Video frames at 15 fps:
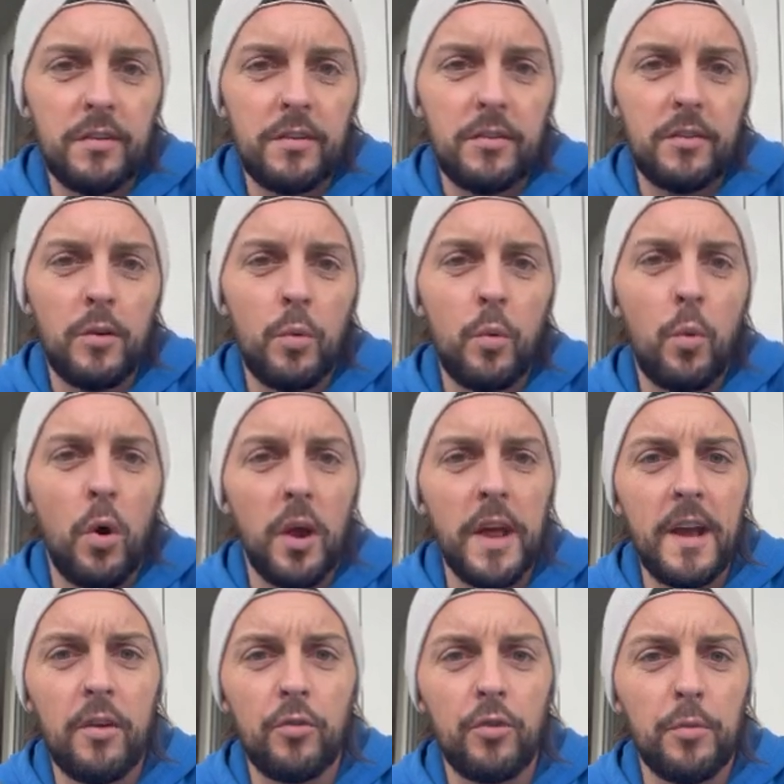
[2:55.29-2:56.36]
So 1
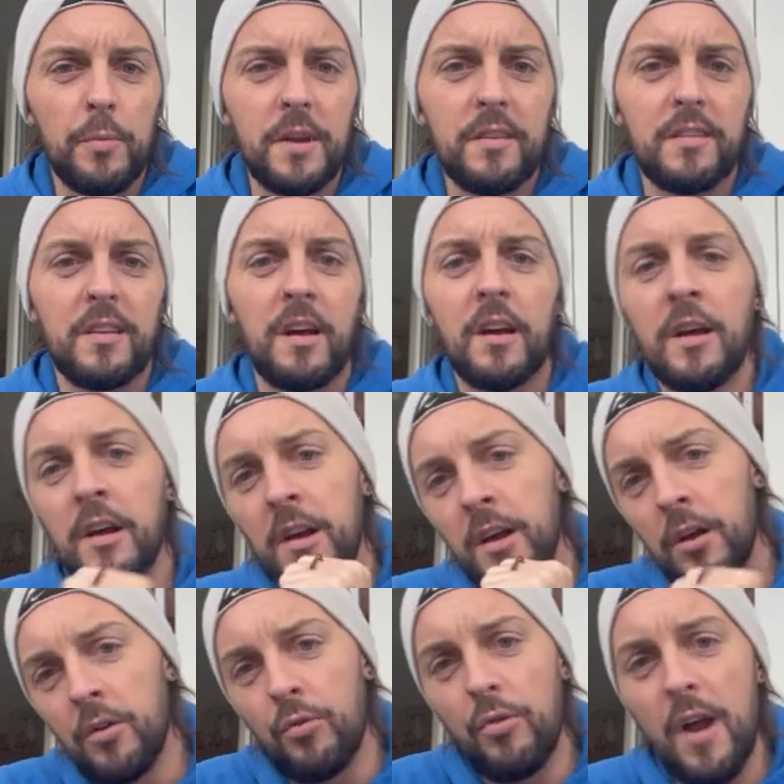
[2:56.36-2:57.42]
800 meter
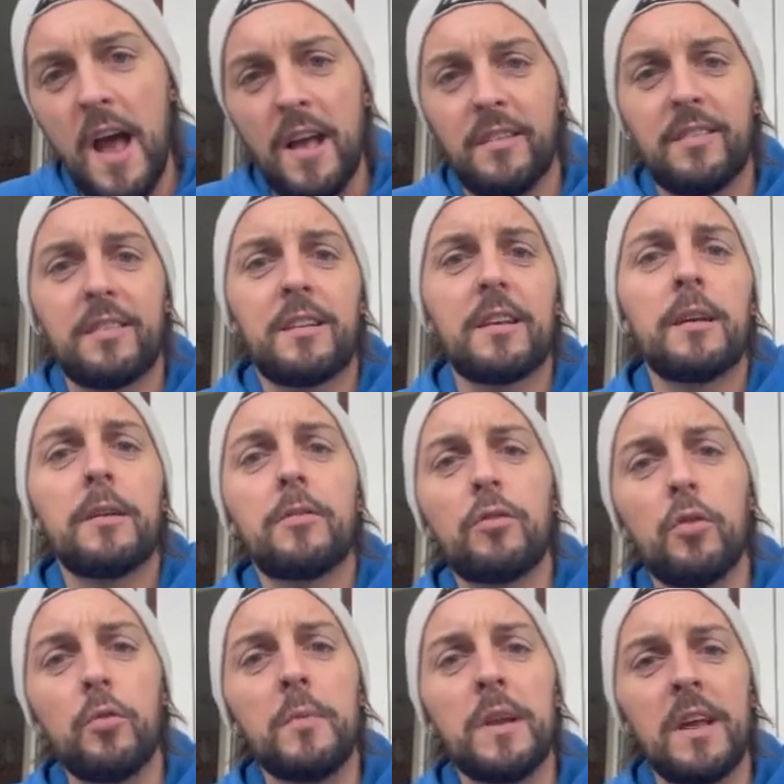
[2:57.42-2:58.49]
rest,
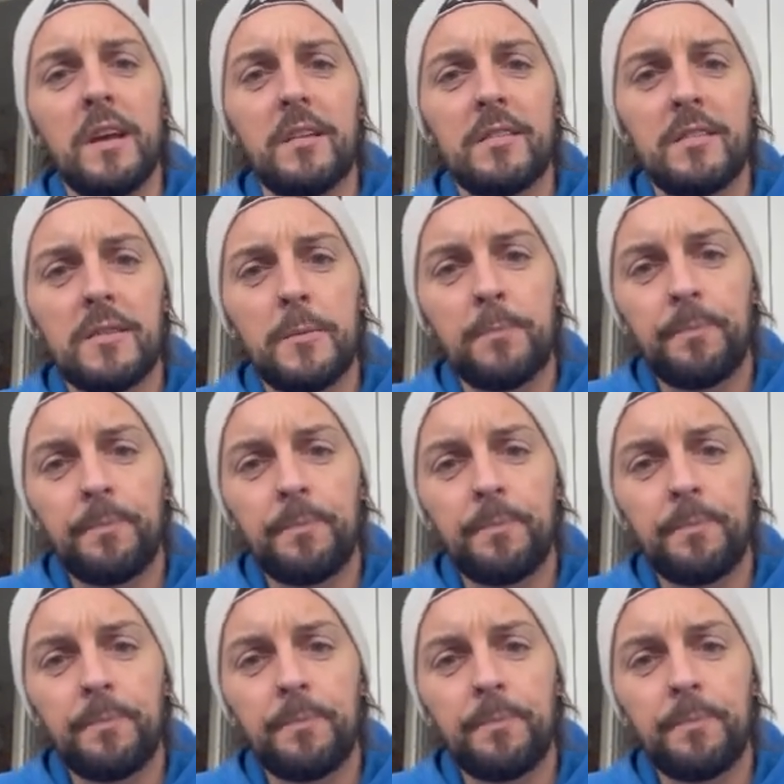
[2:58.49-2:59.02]
2 minutes.